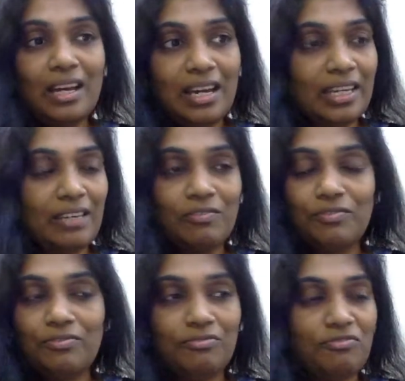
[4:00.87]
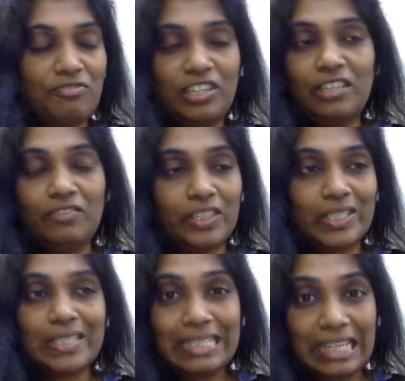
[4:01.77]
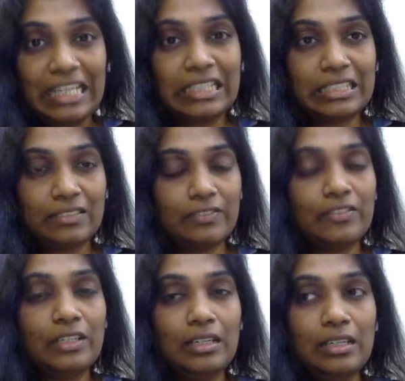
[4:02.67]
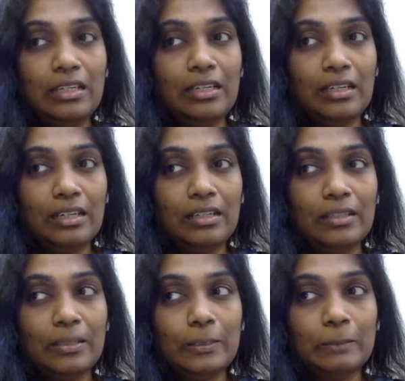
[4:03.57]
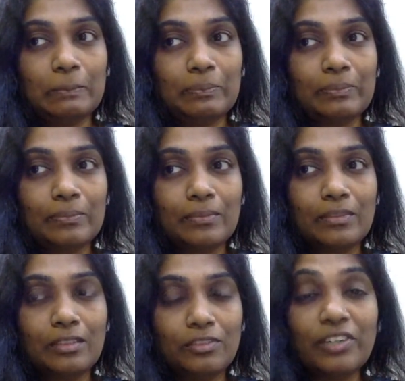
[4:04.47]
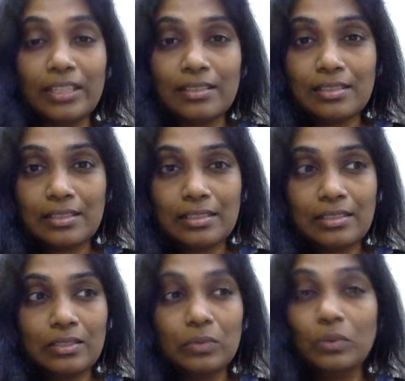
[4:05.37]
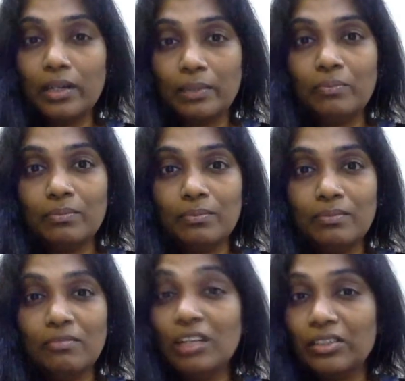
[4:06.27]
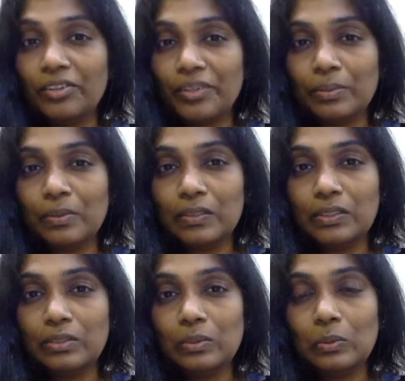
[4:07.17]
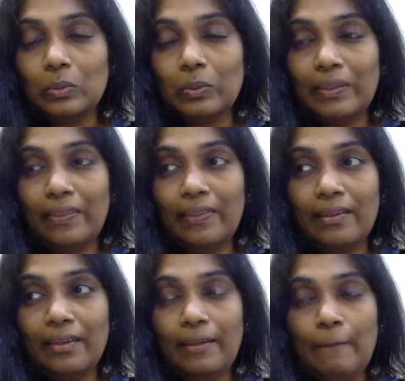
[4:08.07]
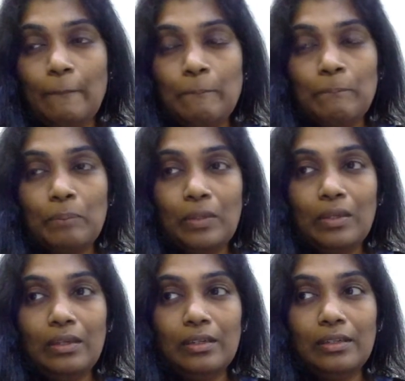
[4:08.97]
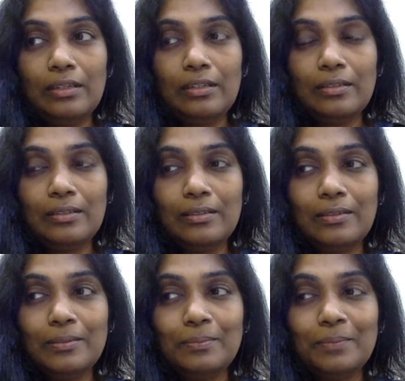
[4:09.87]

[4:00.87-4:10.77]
I have very, very selective um, friends who I'm vulnerable with. And, um, uh,